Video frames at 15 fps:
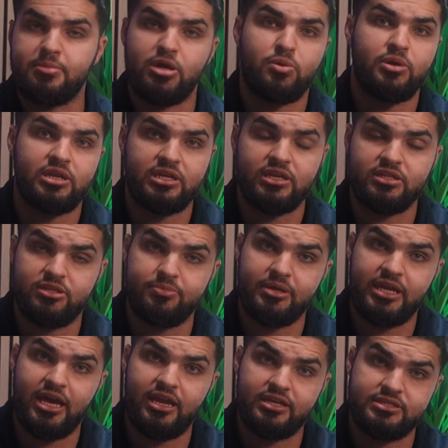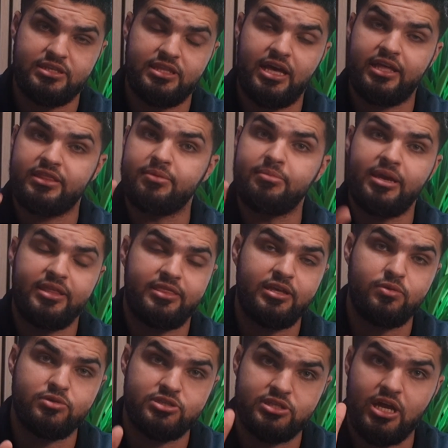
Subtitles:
I don't want to get into the mechanics of that. The main thing was